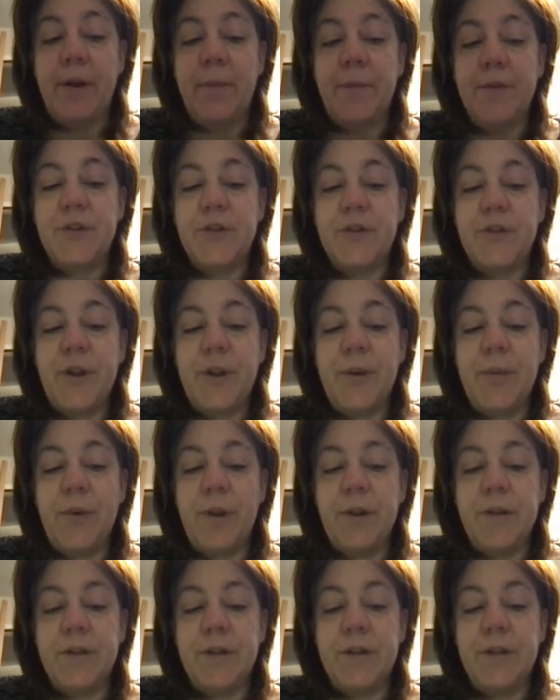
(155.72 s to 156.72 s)
going to show you
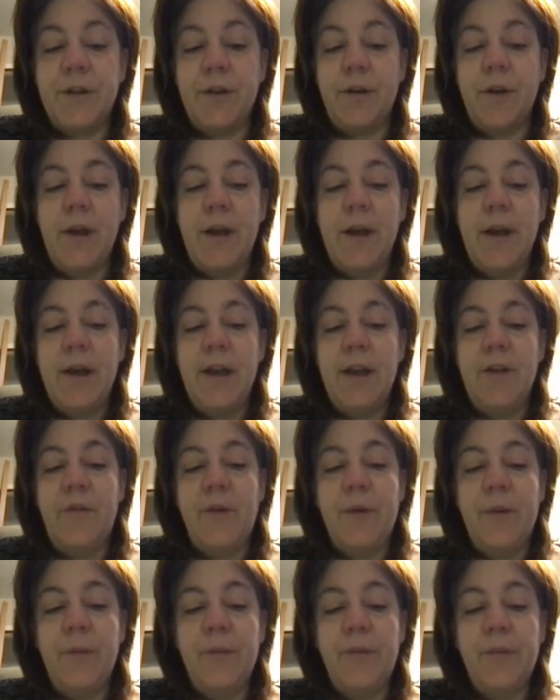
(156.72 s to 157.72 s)
what to do. If
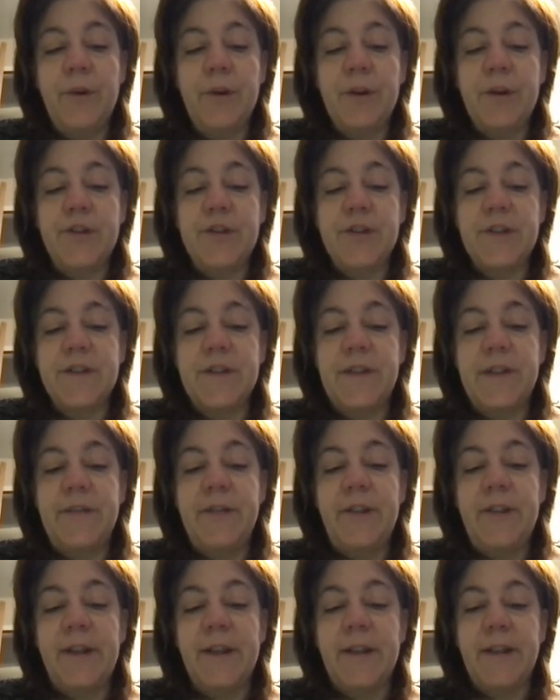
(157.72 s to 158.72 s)
we were to just leave
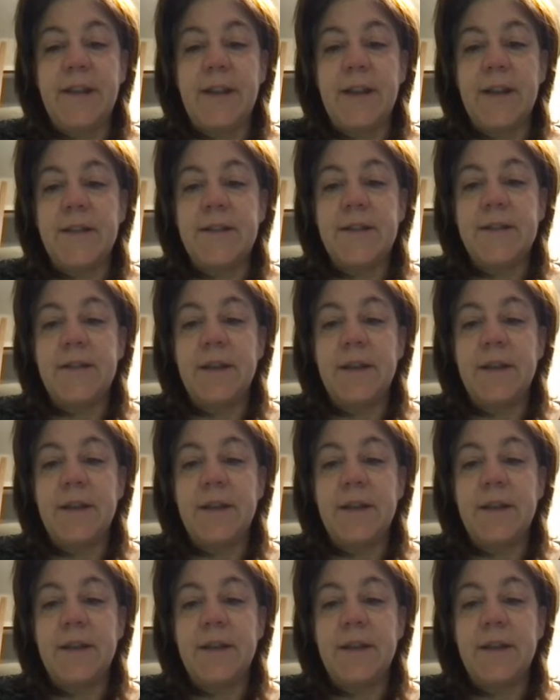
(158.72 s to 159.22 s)
it like this,